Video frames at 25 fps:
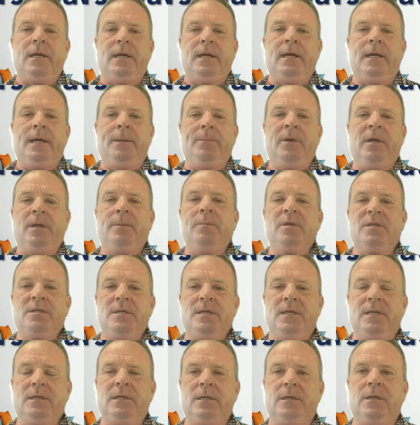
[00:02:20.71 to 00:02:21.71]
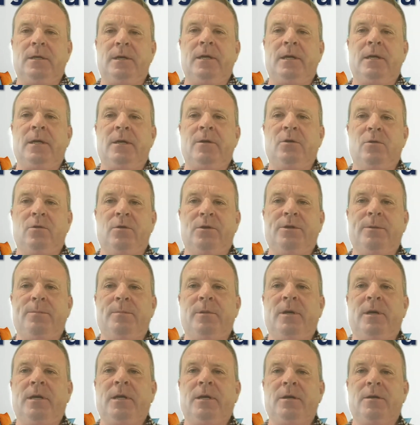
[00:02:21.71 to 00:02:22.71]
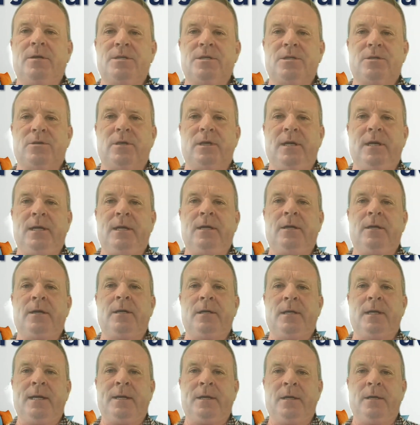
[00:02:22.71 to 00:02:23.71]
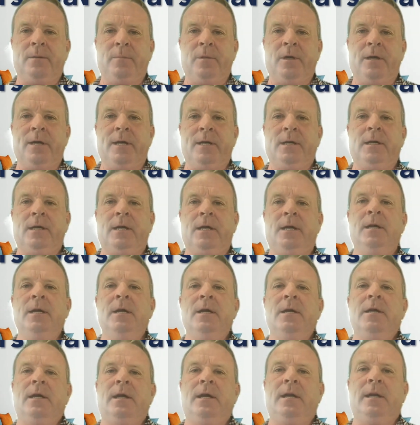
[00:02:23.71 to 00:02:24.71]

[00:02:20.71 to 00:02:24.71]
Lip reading: and in particular in North America, Australia, and Latin America,